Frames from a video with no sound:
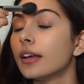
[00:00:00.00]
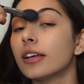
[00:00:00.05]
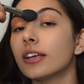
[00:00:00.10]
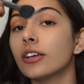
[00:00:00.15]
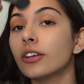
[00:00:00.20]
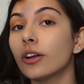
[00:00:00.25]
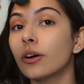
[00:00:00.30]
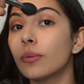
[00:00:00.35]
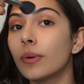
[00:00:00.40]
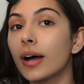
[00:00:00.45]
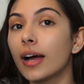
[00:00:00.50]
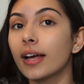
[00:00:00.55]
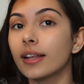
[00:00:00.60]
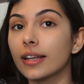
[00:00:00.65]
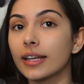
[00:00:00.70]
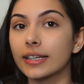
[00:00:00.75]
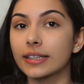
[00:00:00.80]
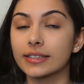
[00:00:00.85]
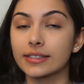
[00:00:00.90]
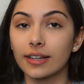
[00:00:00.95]
you know what
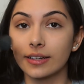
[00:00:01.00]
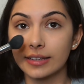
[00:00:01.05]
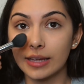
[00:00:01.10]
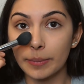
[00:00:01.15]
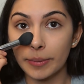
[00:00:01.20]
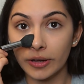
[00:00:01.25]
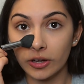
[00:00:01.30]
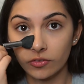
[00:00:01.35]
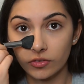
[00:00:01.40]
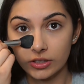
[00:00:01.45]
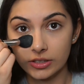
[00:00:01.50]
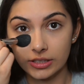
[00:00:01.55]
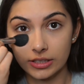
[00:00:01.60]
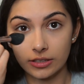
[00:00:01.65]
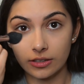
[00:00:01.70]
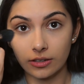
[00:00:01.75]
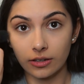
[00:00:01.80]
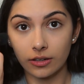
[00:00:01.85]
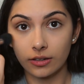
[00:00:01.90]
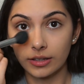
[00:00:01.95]
like it's not that big of a
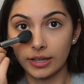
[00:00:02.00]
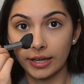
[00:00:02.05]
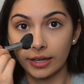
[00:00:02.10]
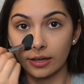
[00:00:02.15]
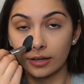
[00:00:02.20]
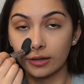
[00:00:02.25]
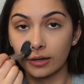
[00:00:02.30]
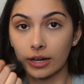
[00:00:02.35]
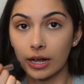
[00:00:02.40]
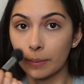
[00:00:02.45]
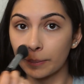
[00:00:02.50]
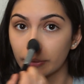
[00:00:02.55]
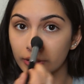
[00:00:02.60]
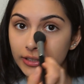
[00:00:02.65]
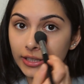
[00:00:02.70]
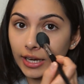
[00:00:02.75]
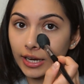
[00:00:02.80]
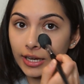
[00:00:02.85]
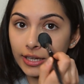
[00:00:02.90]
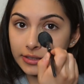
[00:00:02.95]
deal like in a couple
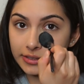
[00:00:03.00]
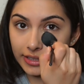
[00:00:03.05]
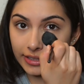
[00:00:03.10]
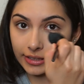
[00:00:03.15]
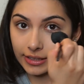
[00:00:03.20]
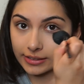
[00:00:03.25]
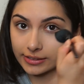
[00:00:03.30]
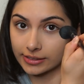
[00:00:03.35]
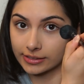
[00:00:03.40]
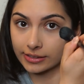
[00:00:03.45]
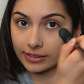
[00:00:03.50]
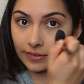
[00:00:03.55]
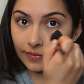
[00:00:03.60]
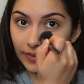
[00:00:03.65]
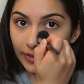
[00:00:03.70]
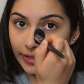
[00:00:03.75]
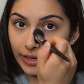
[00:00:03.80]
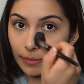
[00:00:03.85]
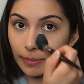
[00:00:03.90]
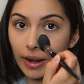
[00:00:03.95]
days like this isn't
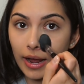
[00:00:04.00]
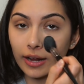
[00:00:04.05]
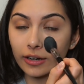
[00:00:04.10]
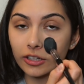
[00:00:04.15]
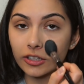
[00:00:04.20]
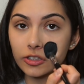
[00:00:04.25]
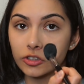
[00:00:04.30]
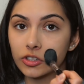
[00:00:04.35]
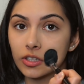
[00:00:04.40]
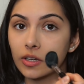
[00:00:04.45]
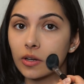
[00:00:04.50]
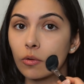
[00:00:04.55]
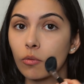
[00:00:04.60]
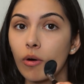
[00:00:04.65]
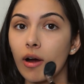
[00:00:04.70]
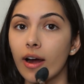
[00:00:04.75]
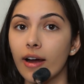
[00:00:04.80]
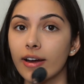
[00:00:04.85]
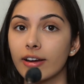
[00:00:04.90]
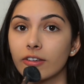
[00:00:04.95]
even gonna matter so like
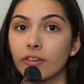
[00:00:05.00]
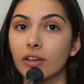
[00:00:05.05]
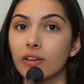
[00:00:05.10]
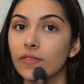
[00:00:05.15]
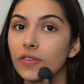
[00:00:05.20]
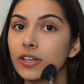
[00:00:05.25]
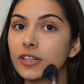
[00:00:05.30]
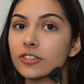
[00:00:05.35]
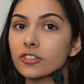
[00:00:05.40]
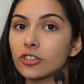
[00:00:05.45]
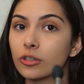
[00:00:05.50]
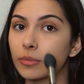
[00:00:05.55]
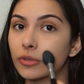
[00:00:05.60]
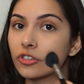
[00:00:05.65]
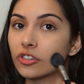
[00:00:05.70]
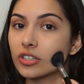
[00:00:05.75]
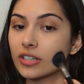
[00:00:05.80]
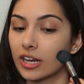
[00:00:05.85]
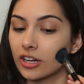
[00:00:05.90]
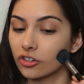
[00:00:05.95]
why are you giving it so
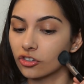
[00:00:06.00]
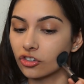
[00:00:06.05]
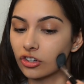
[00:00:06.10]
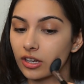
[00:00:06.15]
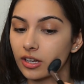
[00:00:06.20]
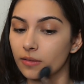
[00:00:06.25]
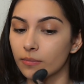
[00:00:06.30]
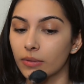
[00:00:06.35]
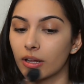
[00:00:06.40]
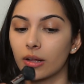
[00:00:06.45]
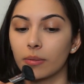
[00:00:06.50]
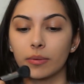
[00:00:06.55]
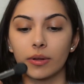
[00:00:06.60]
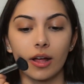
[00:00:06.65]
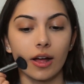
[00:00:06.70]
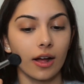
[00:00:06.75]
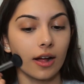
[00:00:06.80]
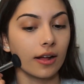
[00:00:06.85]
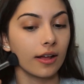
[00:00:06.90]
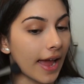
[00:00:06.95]
much attention blah
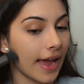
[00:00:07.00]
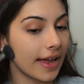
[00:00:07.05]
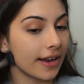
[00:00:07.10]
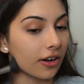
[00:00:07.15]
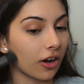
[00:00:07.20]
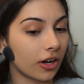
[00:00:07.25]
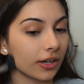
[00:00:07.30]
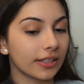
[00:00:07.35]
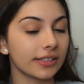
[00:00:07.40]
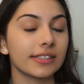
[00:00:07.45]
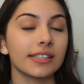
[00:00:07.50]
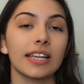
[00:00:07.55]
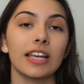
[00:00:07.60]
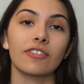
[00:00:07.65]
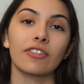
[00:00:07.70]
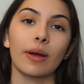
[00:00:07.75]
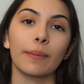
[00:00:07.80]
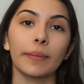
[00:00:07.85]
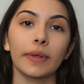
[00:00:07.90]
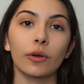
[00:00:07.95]
blah and honestly
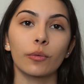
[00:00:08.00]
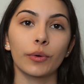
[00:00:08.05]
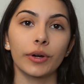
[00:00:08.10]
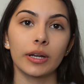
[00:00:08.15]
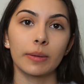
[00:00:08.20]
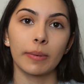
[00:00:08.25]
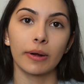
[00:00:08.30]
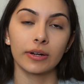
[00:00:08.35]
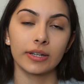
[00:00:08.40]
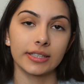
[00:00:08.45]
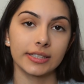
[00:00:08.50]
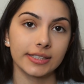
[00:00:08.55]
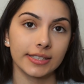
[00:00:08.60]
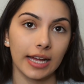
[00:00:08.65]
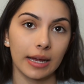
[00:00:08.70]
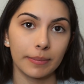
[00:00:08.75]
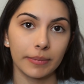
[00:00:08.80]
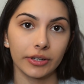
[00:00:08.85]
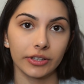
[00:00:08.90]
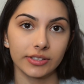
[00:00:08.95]
if i'm like worried about an
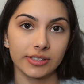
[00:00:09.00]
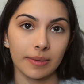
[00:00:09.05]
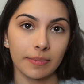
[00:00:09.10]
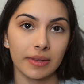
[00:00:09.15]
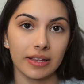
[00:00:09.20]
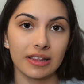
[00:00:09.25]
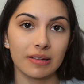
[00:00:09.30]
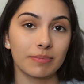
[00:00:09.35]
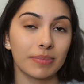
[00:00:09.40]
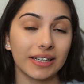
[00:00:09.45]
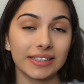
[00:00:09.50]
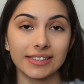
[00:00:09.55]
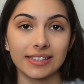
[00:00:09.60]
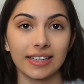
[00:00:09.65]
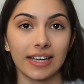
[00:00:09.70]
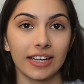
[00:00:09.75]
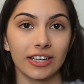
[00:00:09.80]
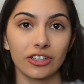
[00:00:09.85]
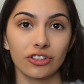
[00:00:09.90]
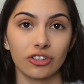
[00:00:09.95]
assignment or something the best
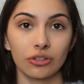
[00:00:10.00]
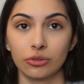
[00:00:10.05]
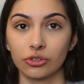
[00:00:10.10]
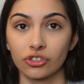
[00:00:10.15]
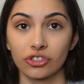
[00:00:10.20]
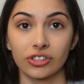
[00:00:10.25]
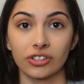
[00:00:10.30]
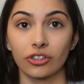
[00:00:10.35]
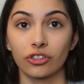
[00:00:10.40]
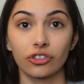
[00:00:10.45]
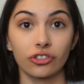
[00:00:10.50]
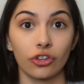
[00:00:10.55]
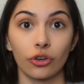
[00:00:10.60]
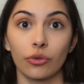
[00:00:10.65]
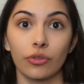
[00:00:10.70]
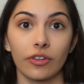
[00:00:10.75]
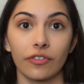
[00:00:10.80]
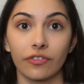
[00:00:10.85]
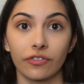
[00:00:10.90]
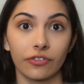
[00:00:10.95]
thing i can do is just
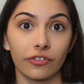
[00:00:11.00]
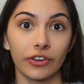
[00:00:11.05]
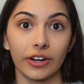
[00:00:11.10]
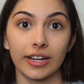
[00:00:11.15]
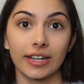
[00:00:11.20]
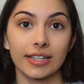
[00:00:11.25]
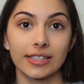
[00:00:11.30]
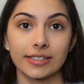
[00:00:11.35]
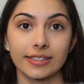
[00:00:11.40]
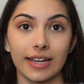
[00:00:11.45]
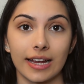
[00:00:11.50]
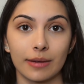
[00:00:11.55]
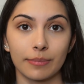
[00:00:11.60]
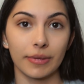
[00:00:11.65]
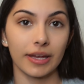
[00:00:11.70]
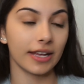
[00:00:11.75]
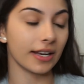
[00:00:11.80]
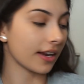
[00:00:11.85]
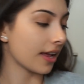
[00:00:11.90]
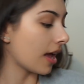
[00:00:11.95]
do the freaking
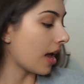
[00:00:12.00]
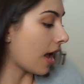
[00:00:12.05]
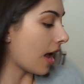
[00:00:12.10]
assignment